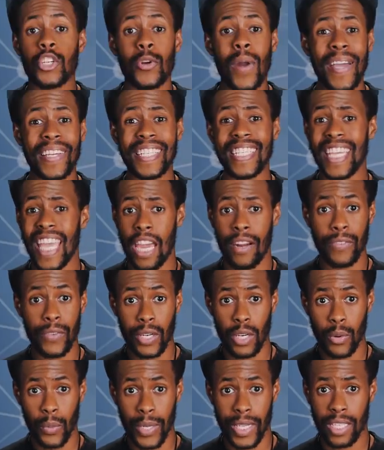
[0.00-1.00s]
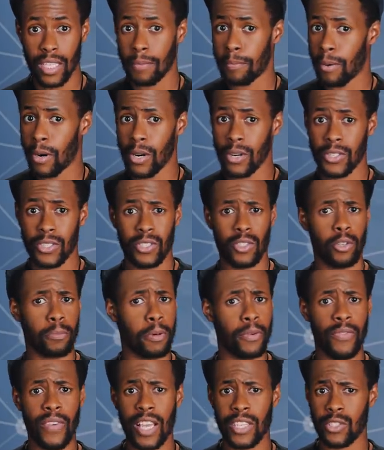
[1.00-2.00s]
Tracking every arena, personal,
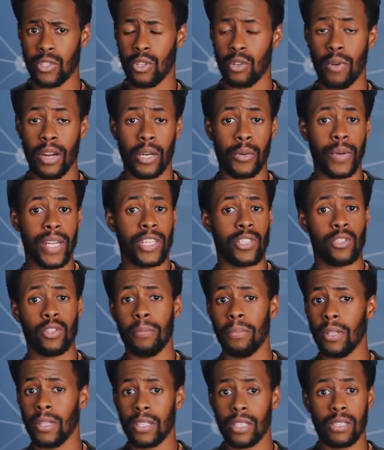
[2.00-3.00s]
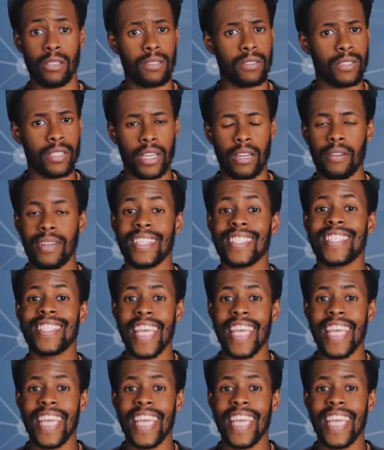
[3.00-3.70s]
professional, recreational, political, etc., is